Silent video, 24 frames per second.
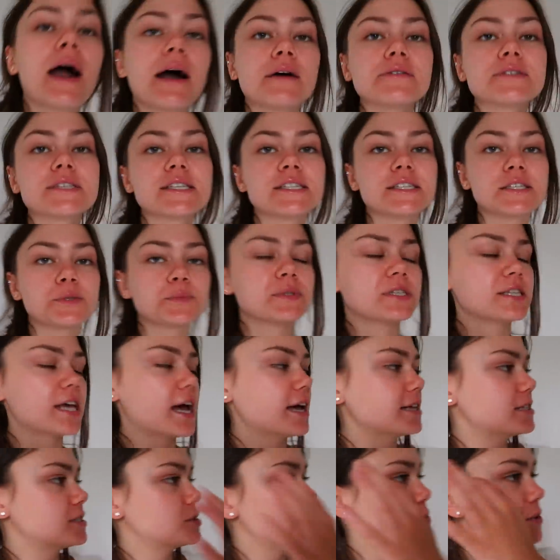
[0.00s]
else is
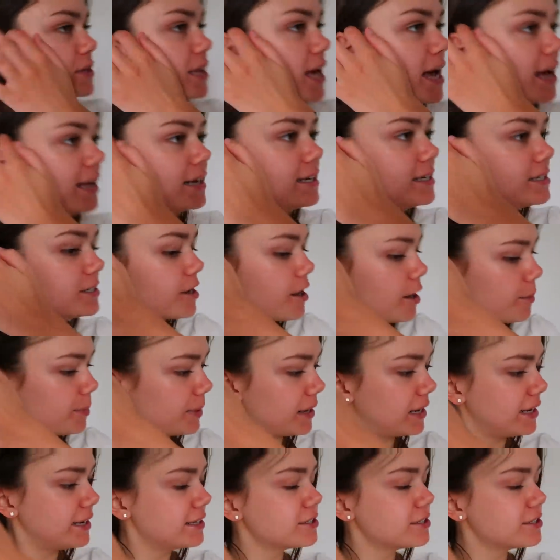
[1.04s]
obsessed with Ellie Darby?